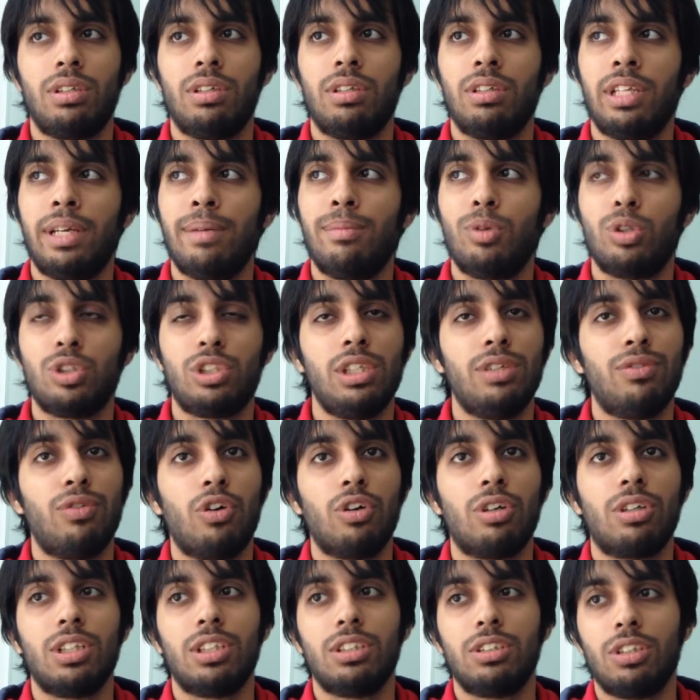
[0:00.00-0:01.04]
they mostly
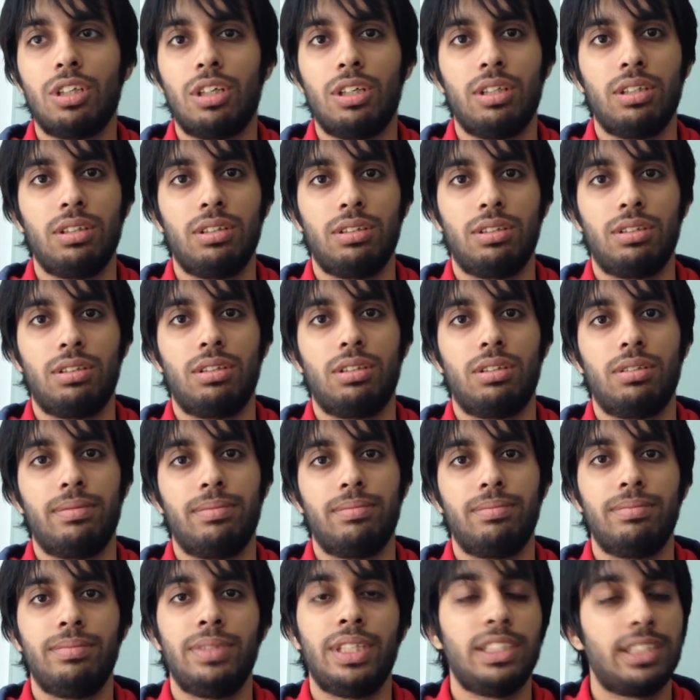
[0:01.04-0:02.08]
focused on
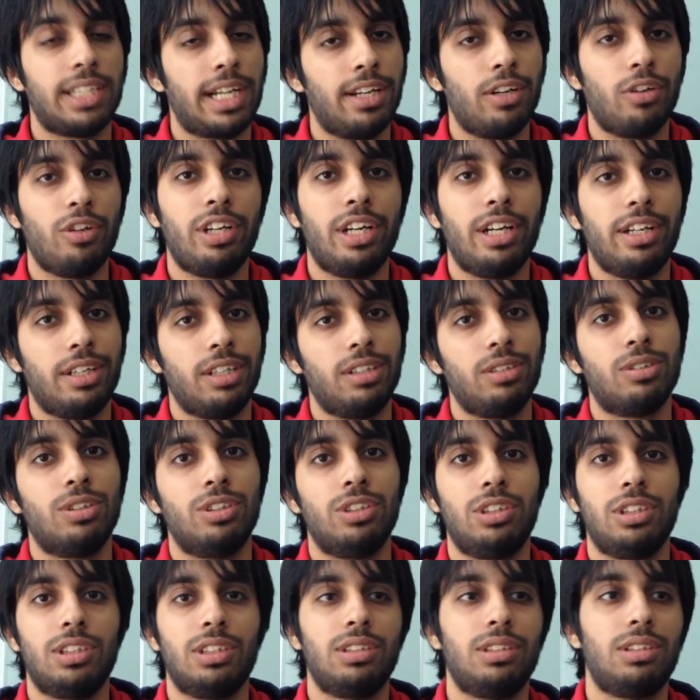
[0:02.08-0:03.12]
design oriented
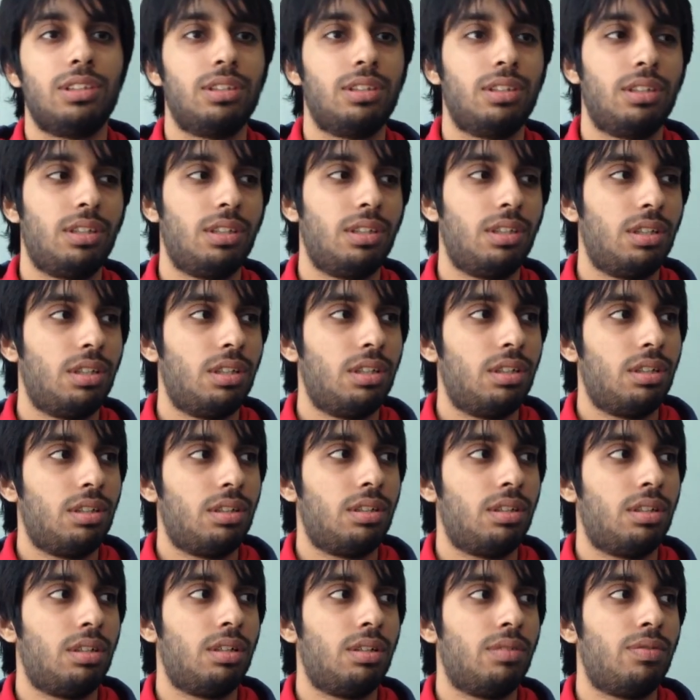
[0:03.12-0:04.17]
questions.
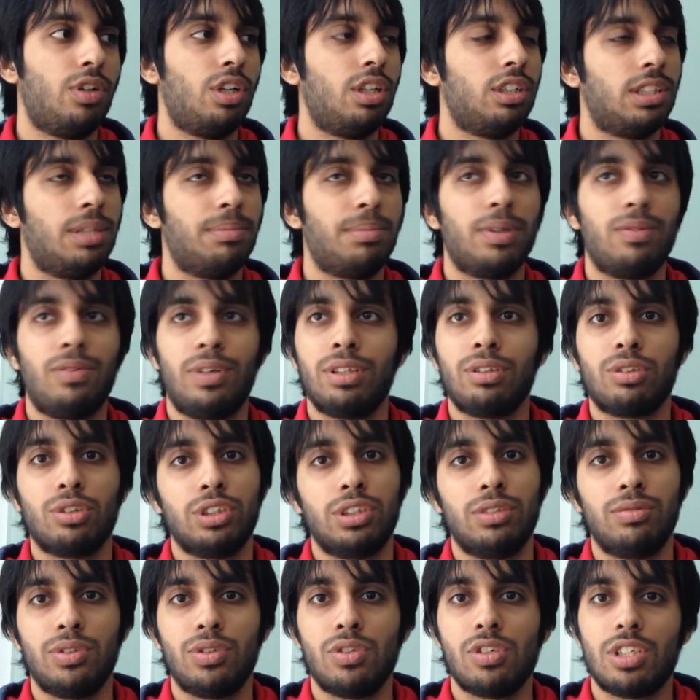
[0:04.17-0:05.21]
For example, one
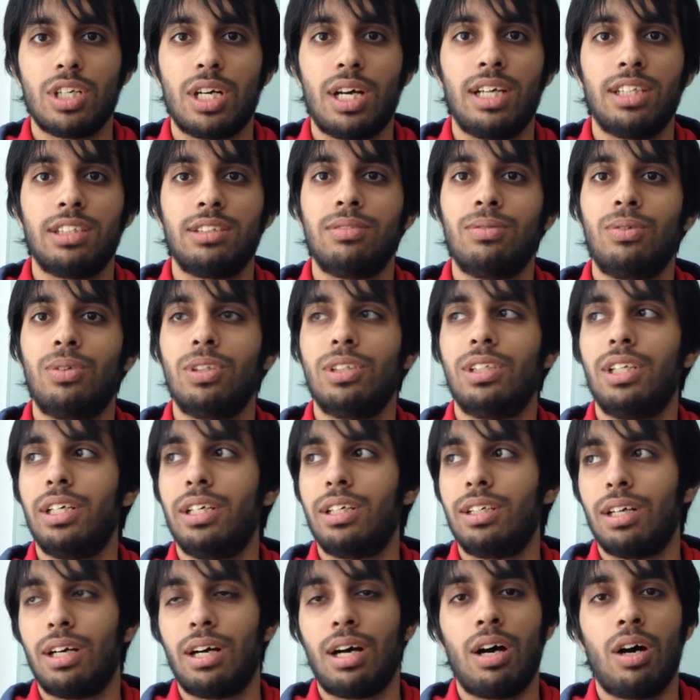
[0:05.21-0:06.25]
question which was asked was
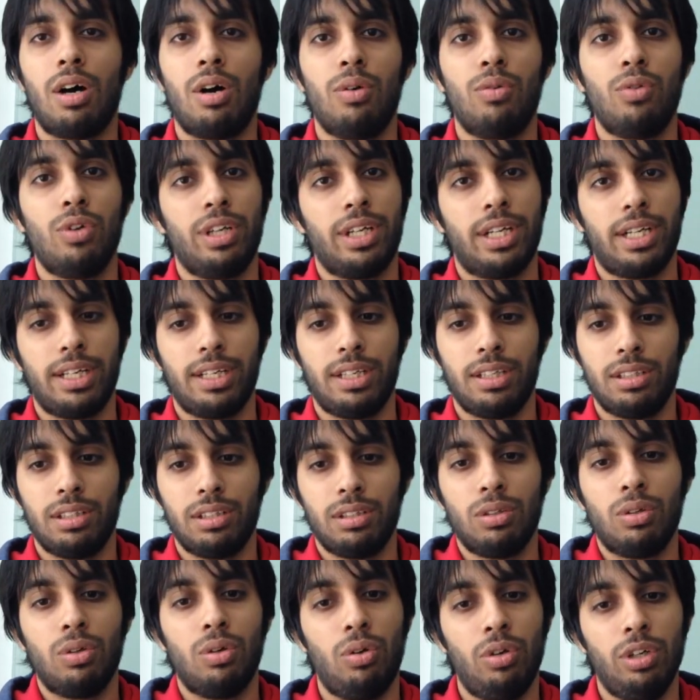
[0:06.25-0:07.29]
like, how would I
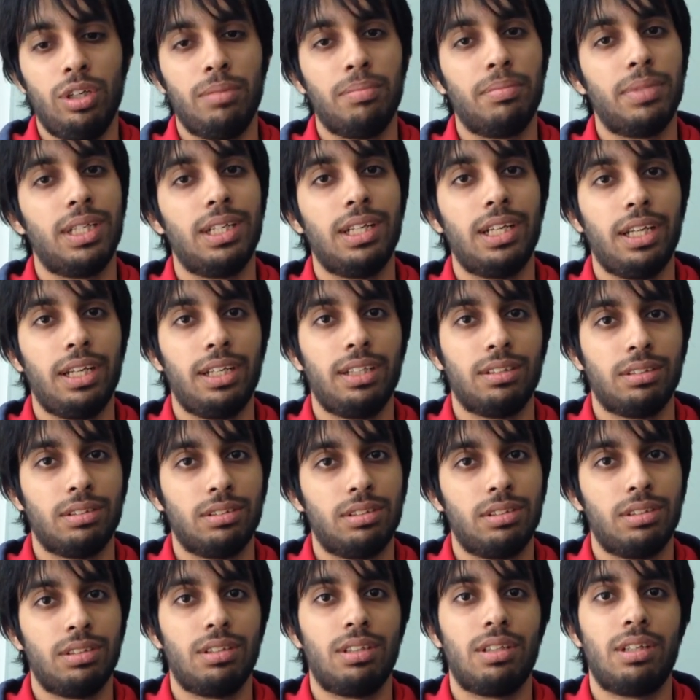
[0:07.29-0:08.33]
go in building
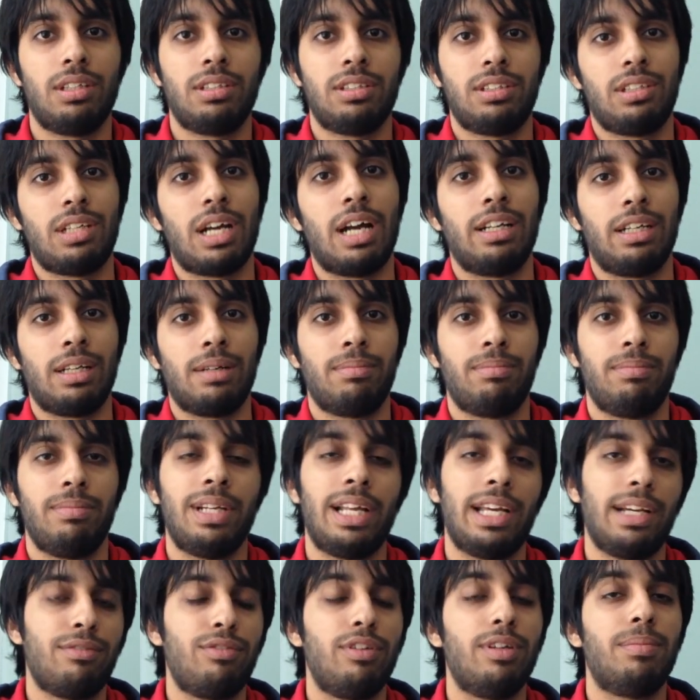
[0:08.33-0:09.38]
a startup
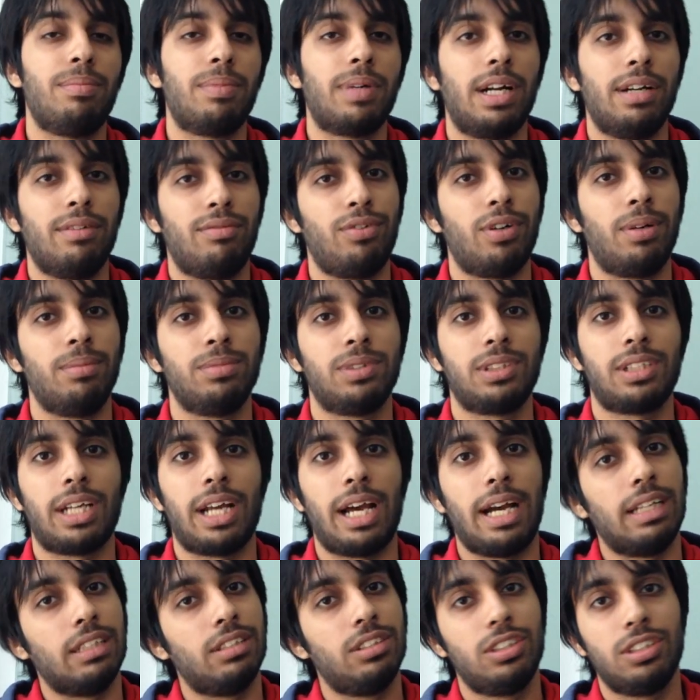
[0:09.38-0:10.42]
like Flipkart from
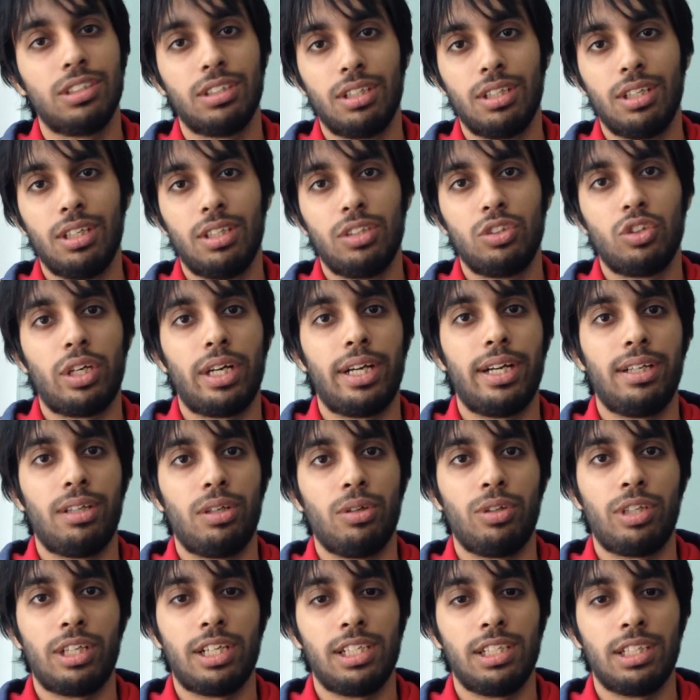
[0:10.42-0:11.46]
scratch? So I had
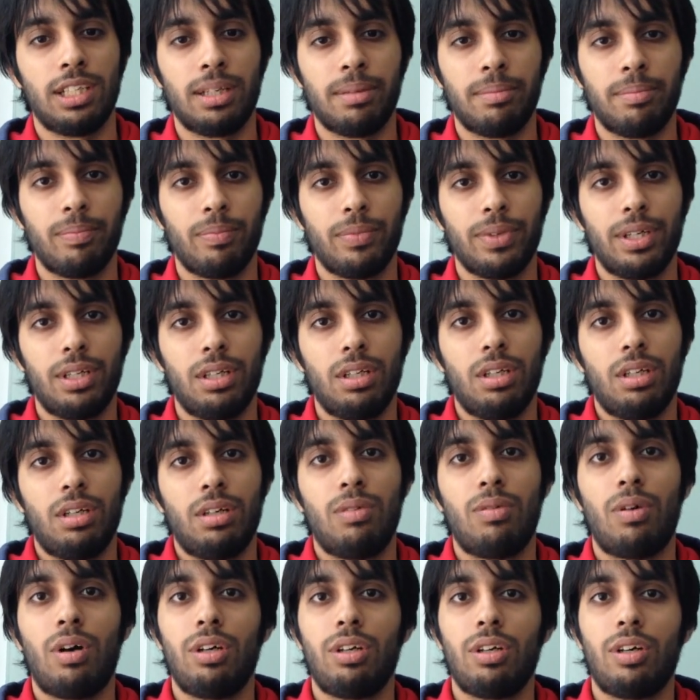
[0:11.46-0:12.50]
to tell them
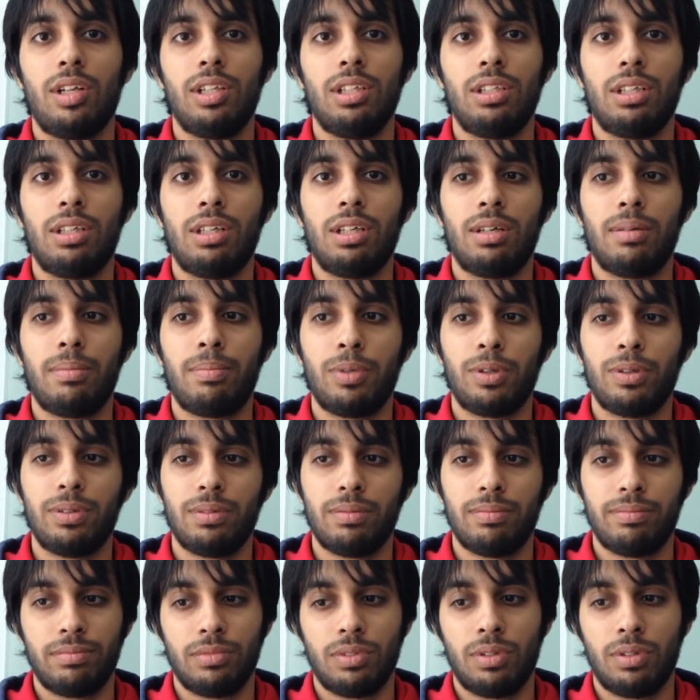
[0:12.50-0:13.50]
what all